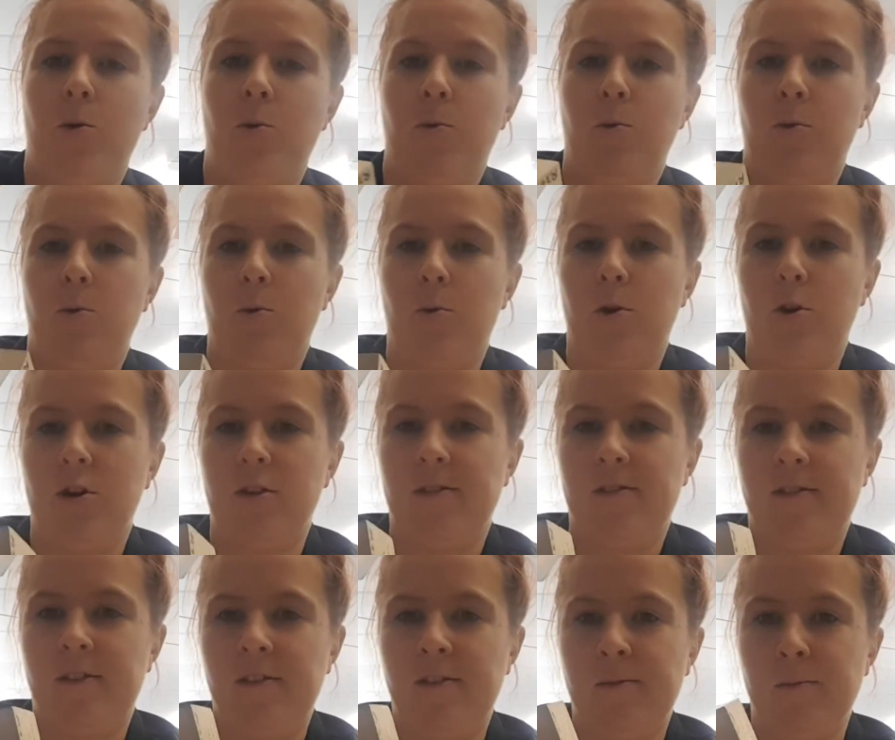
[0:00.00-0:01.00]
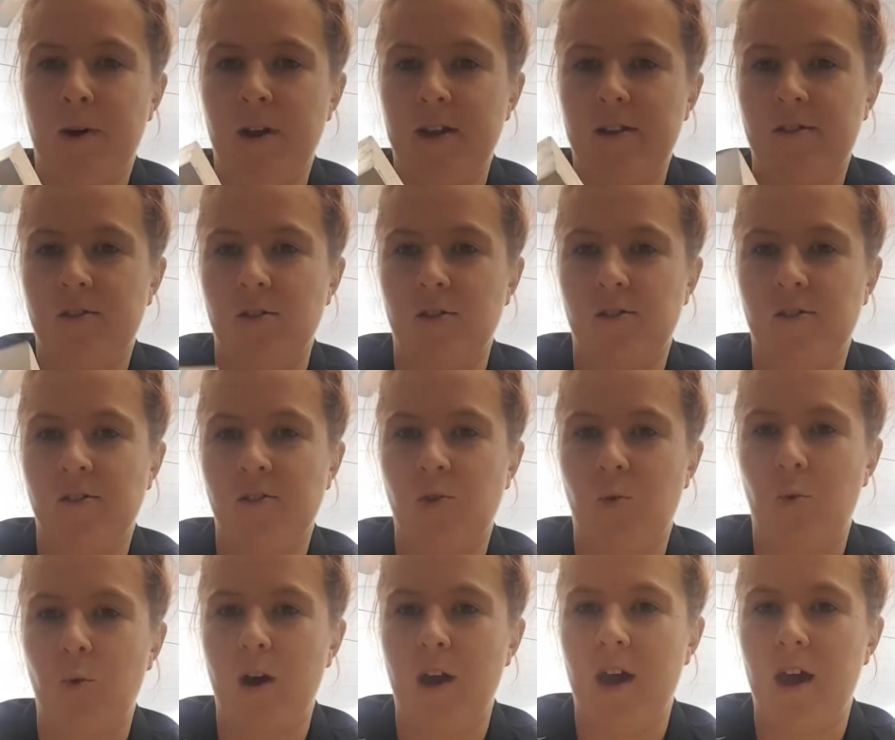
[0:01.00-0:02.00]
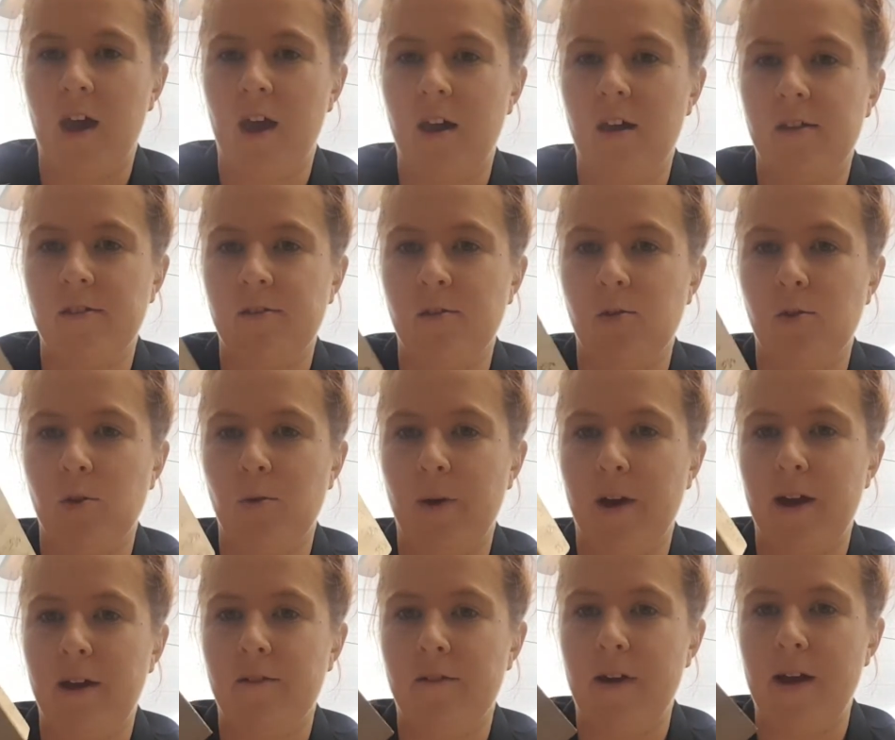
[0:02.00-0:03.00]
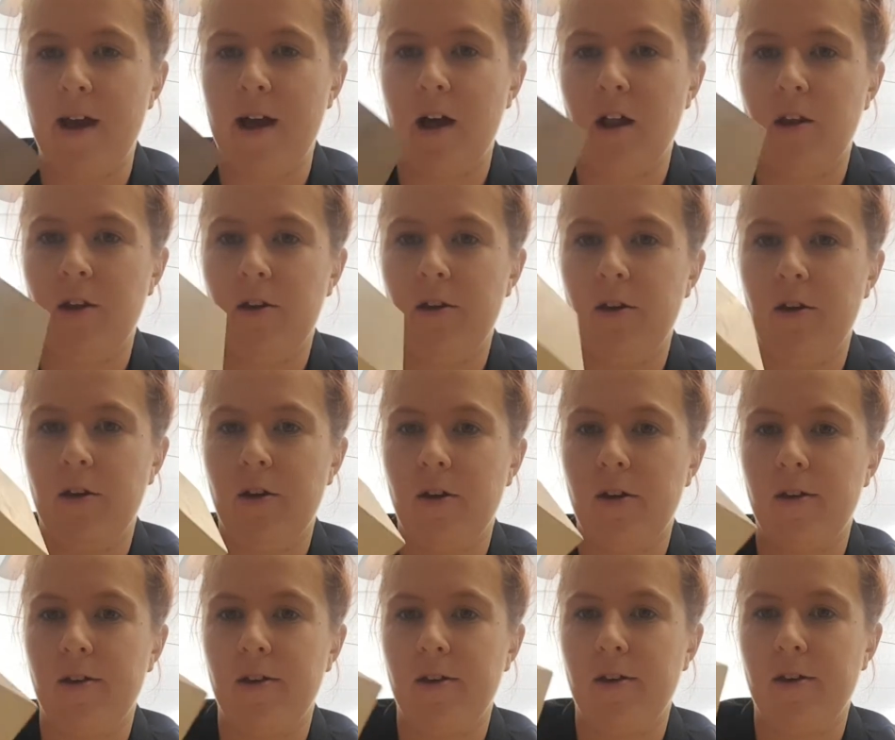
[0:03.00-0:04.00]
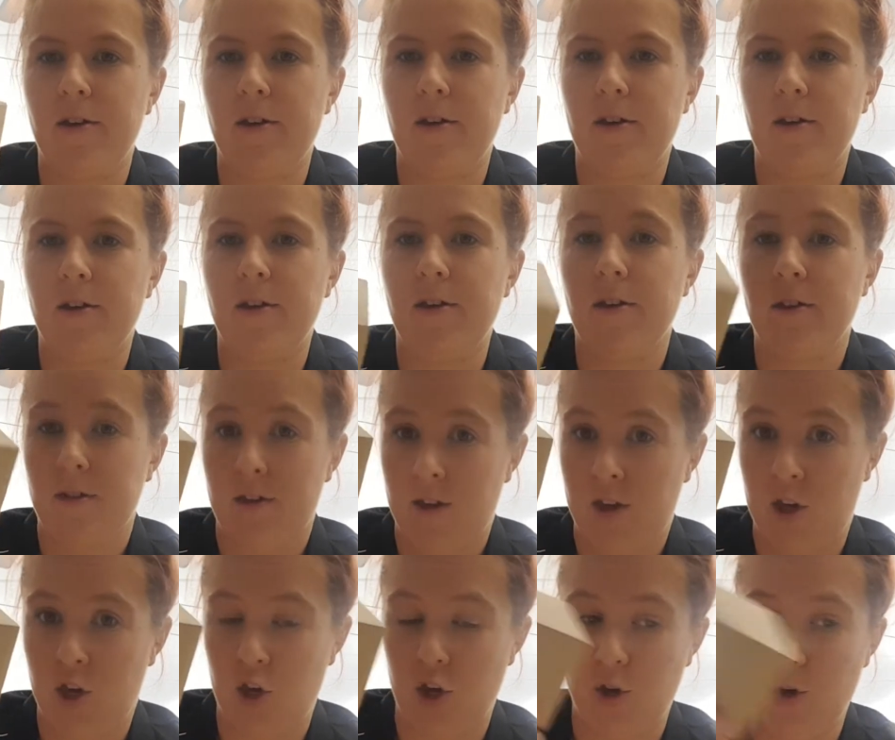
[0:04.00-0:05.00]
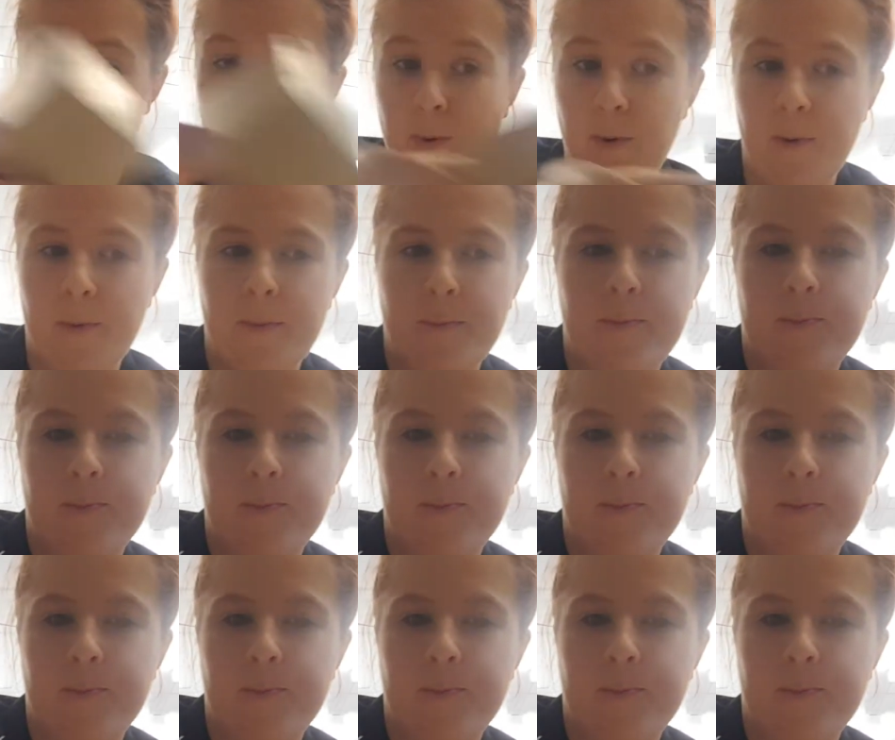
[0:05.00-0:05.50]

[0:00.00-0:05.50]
What's this one? It's got squares all the way around. Cube.